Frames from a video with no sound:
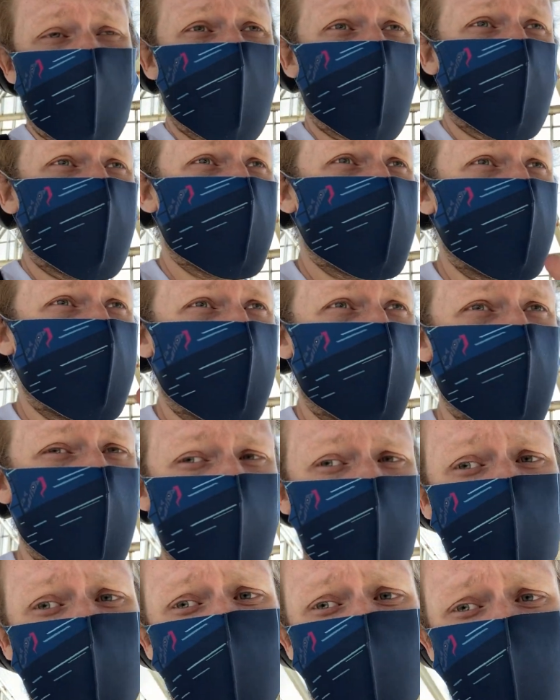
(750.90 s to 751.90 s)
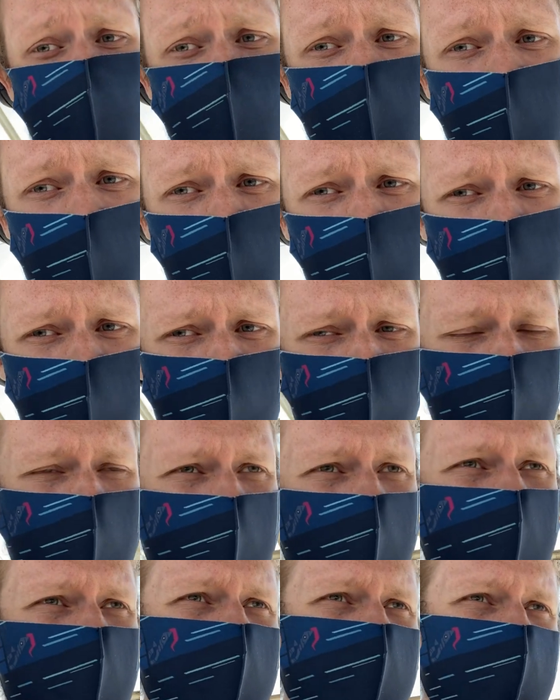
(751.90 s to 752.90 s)
because there's a different railway
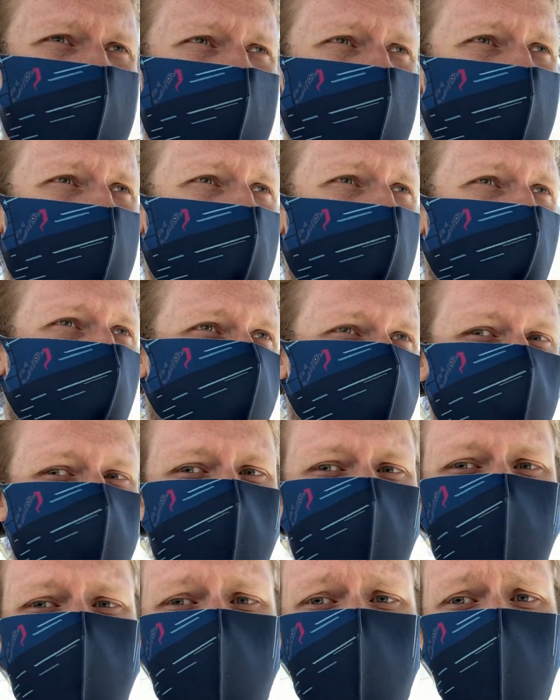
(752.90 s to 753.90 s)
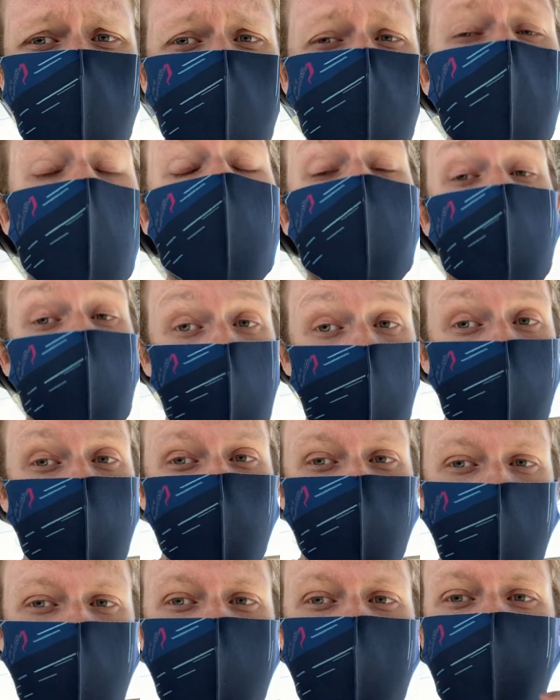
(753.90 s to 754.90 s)
company in charge, they're like, no,
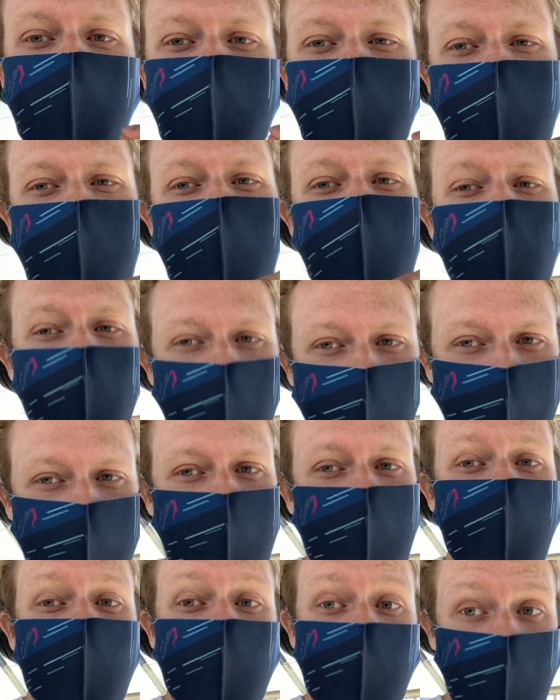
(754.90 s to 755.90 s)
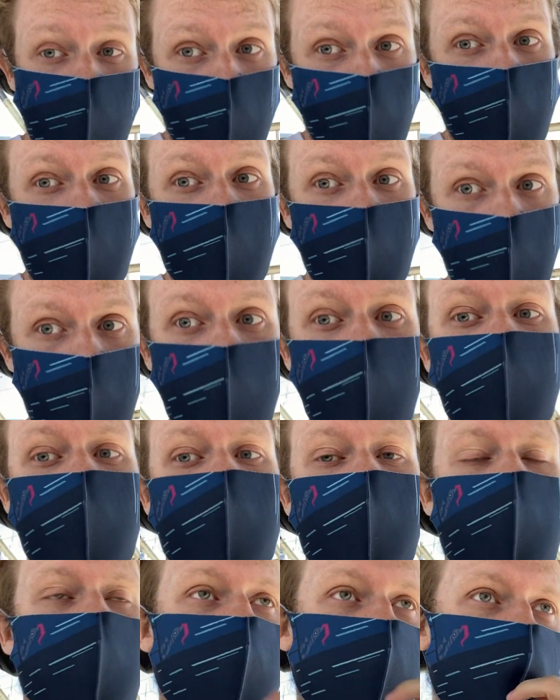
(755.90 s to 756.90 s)
we'll sell you a ticket to one station, you have to buy another
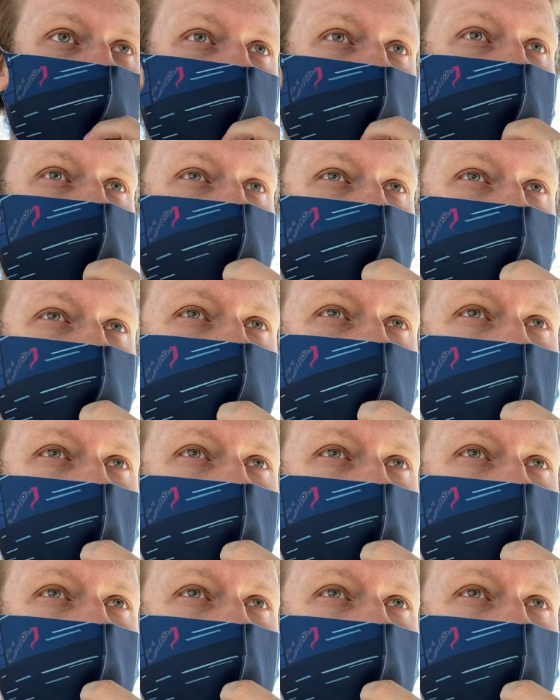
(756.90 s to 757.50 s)
ticket at that station.